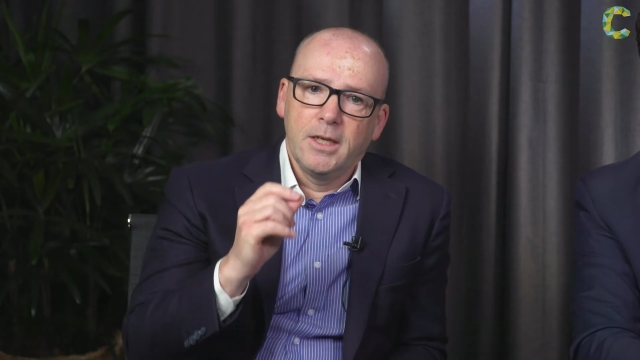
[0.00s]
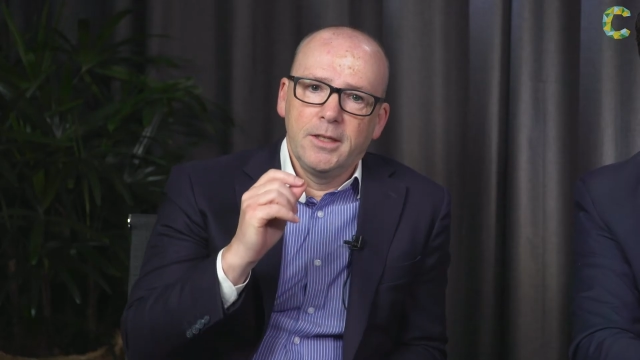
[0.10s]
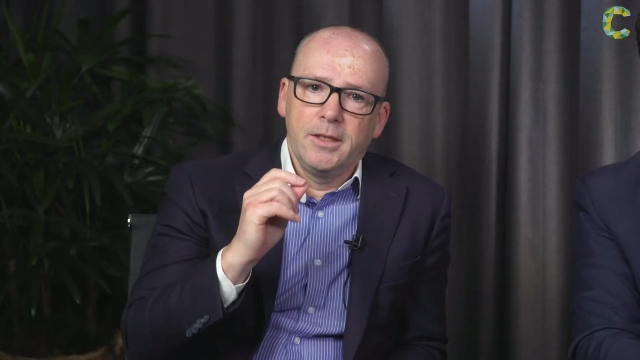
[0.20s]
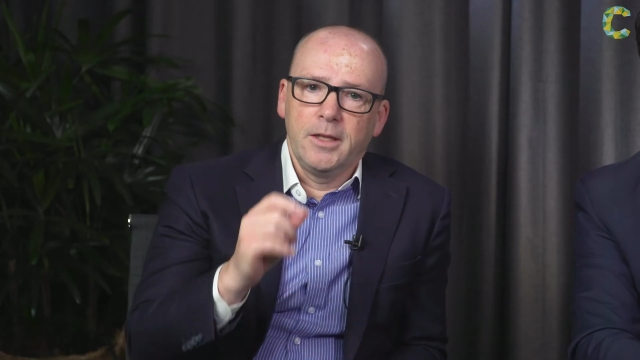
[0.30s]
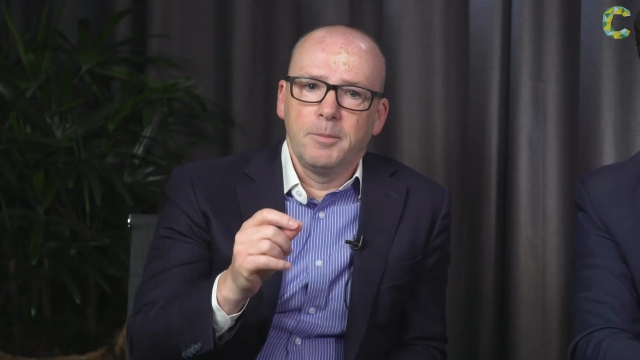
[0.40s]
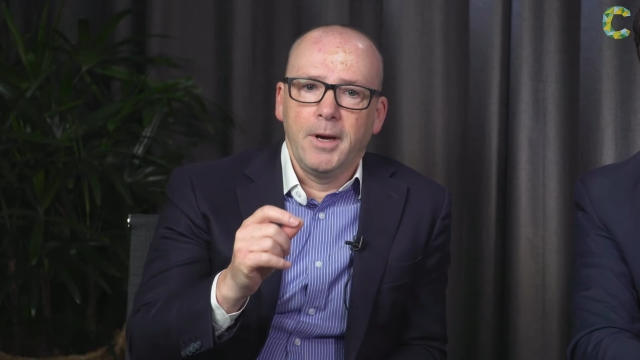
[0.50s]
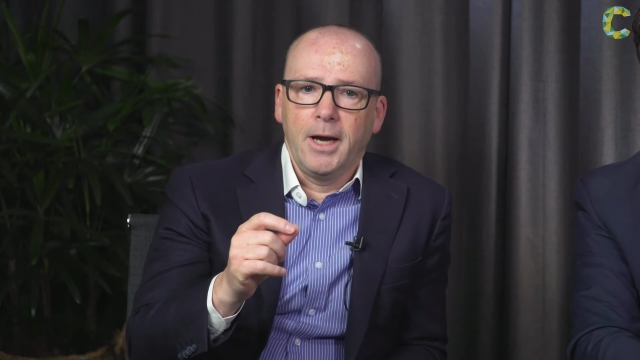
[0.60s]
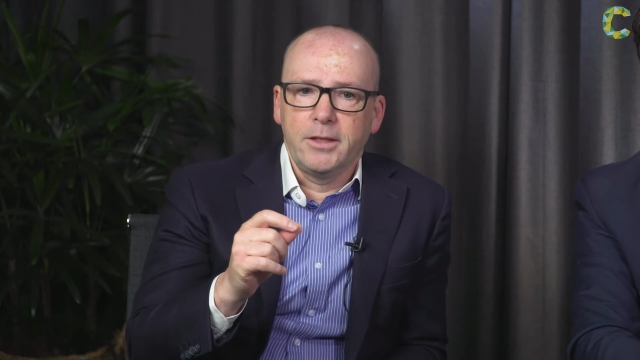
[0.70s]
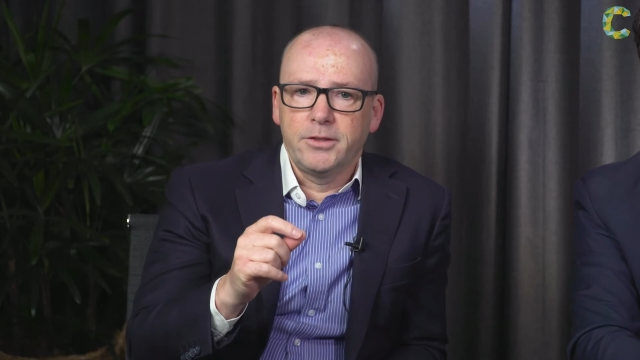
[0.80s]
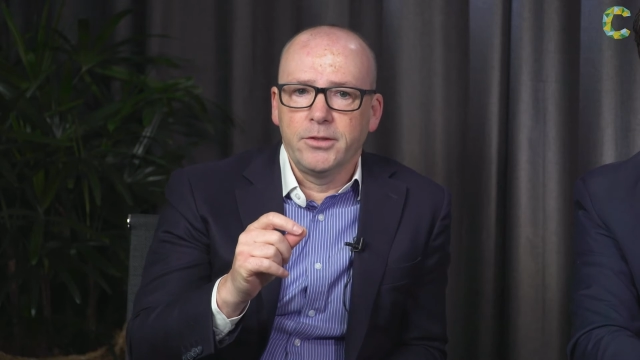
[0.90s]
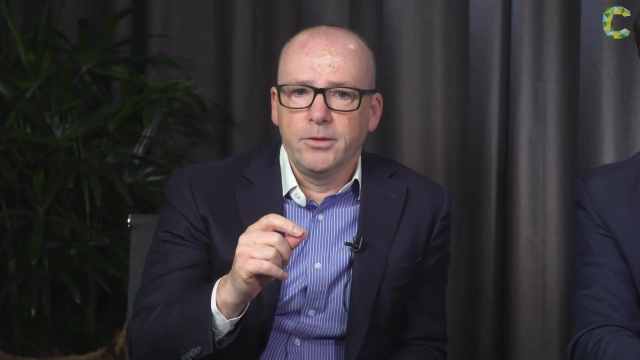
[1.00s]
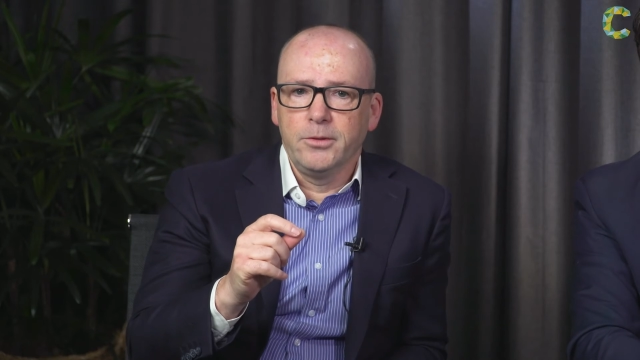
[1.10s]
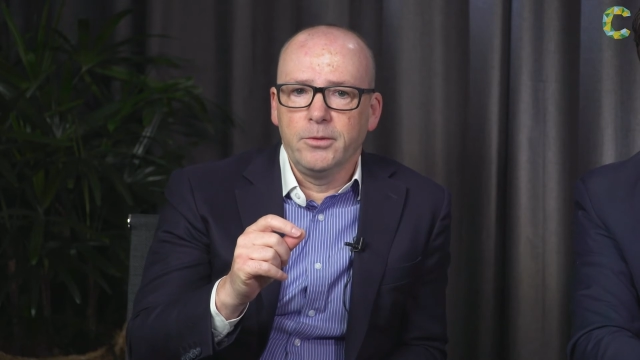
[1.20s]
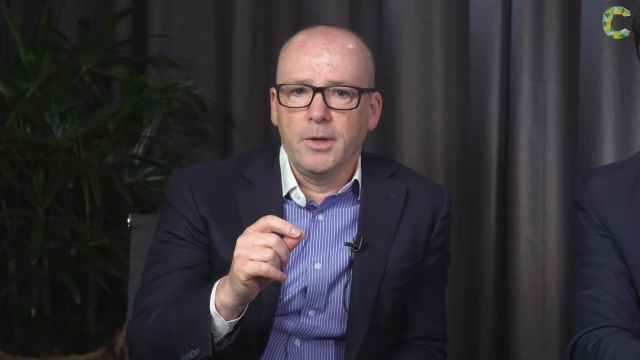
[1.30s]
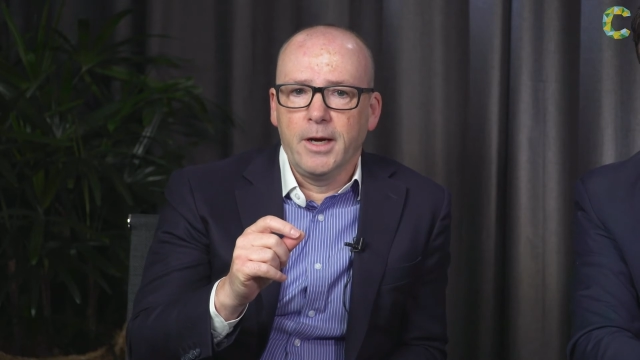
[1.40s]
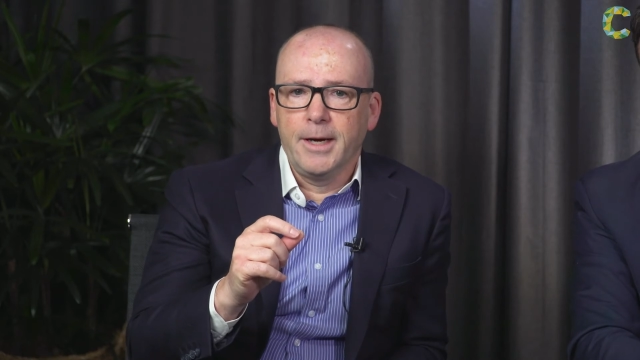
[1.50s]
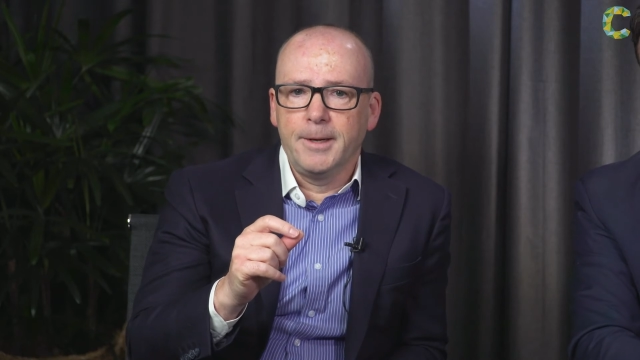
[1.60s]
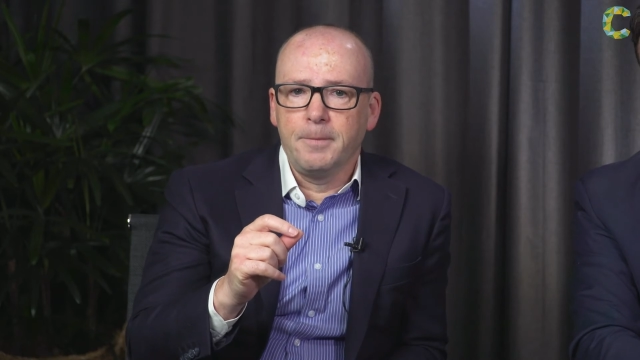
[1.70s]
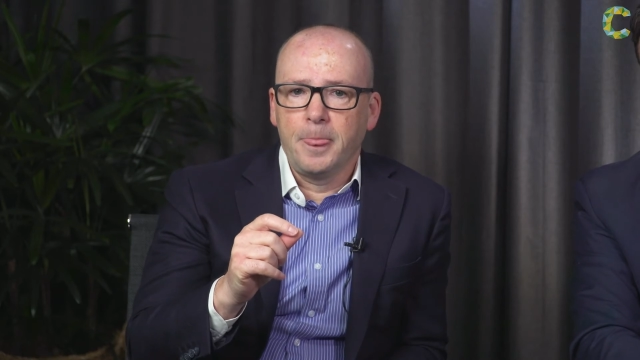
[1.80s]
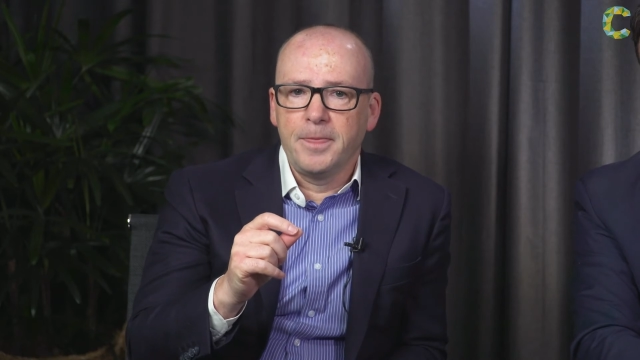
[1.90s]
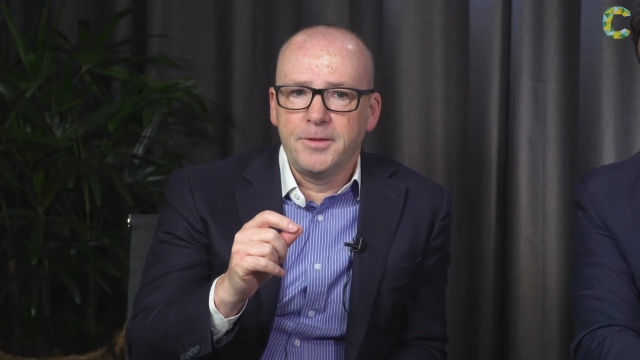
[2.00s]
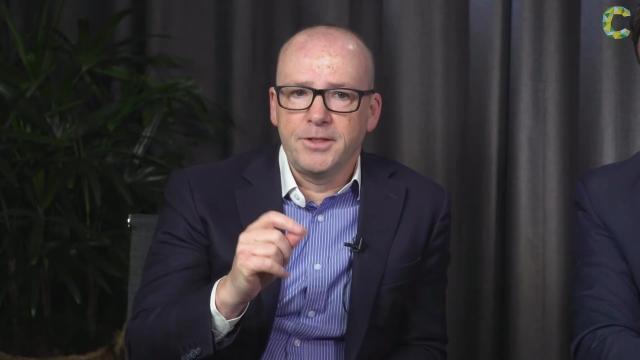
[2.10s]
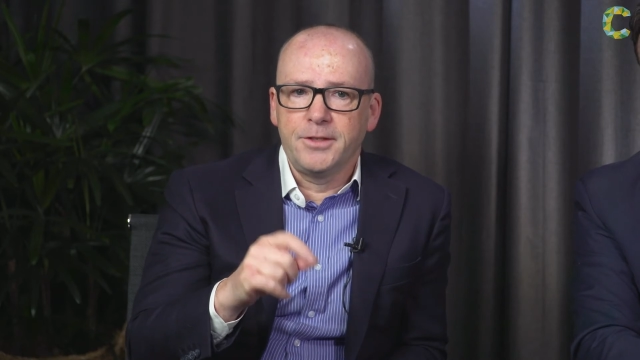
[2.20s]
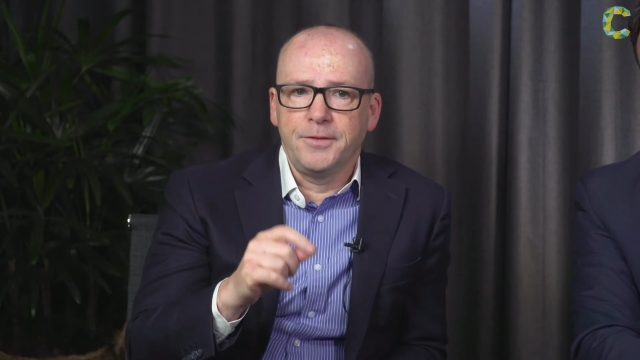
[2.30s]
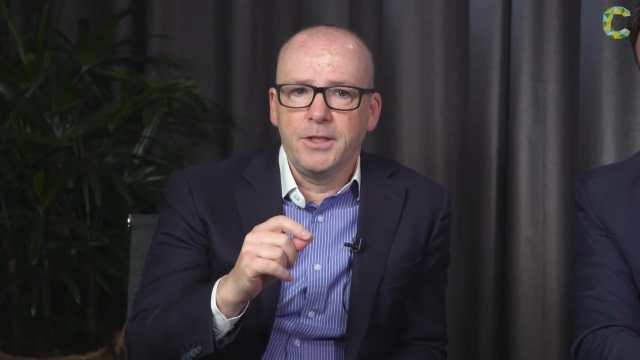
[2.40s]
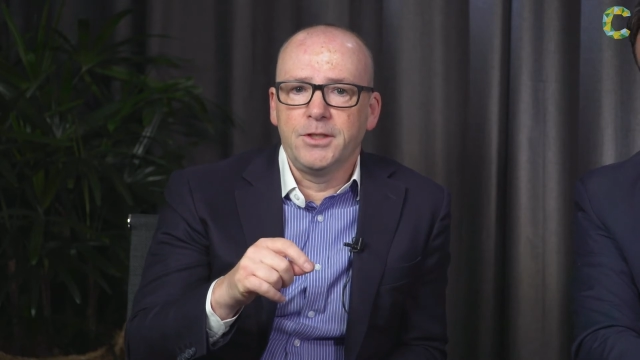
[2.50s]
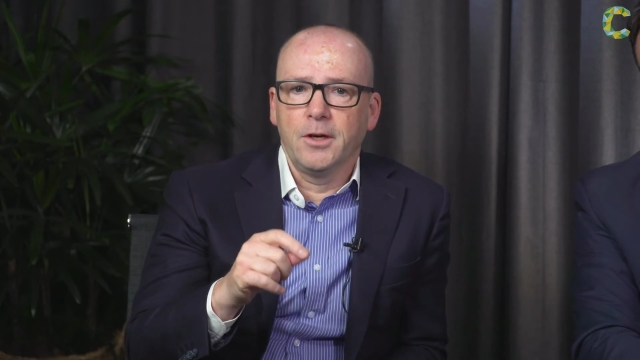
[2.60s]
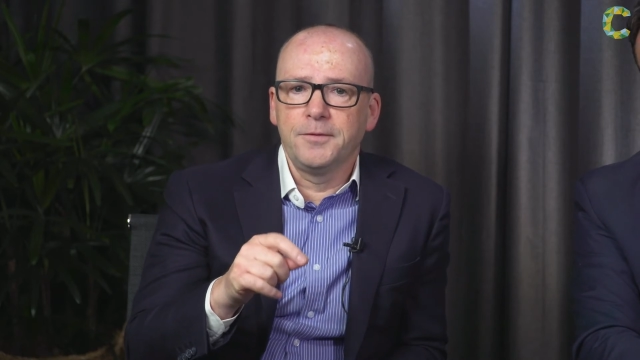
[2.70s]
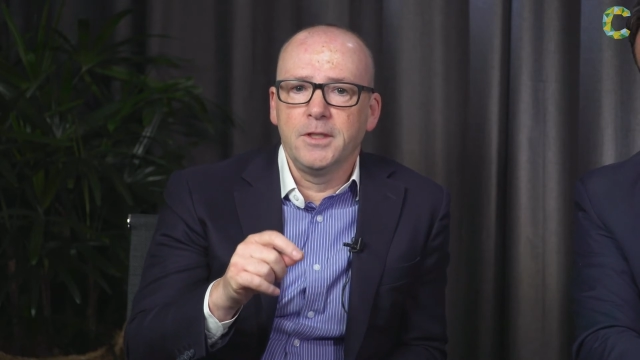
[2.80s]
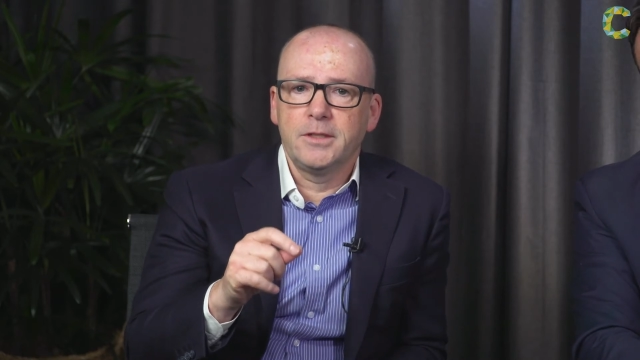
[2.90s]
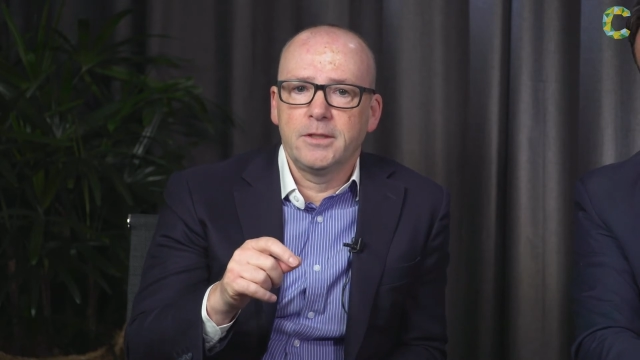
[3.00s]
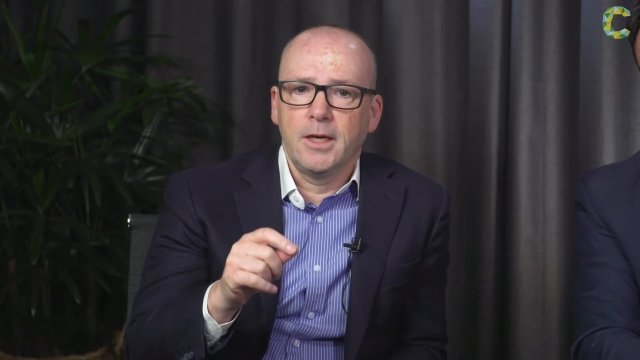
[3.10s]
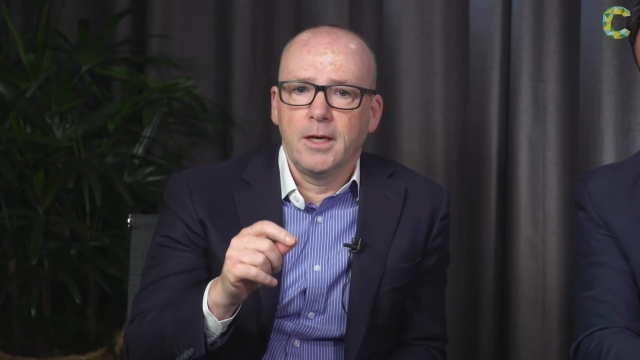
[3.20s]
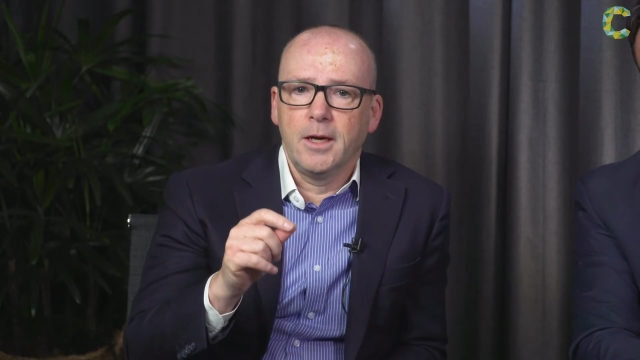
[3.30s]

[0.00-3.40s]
The other part just to finish off this